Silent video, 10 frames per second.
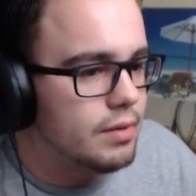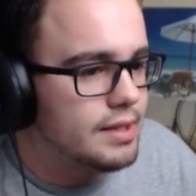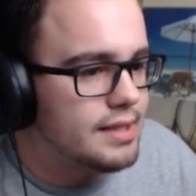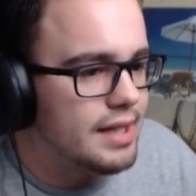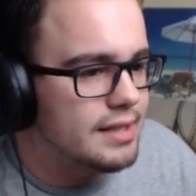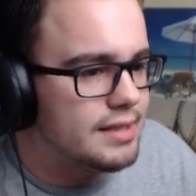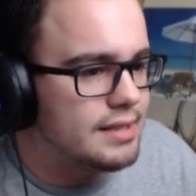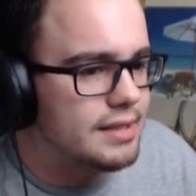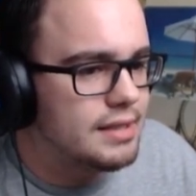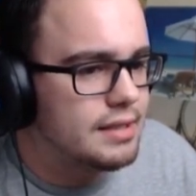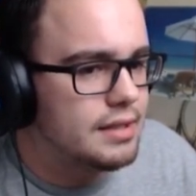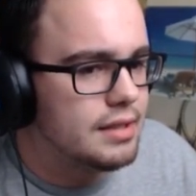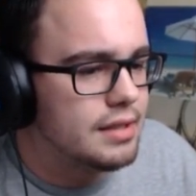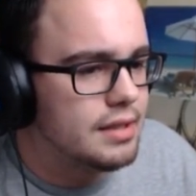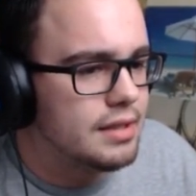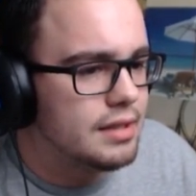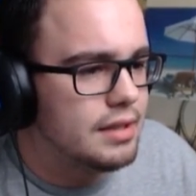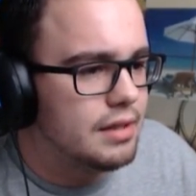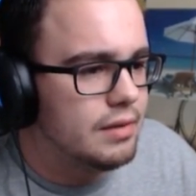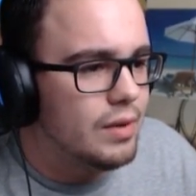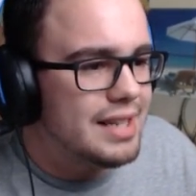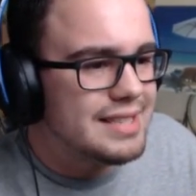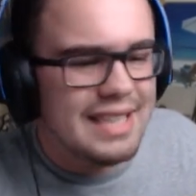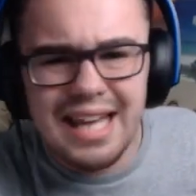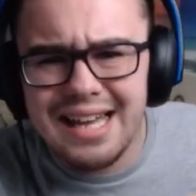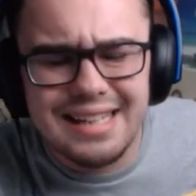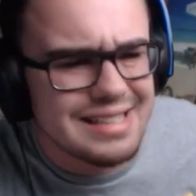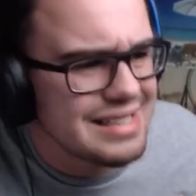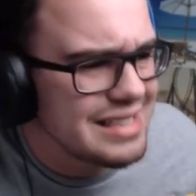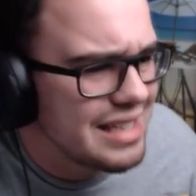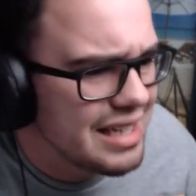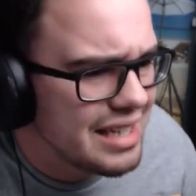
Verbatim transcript: What is this? What is this?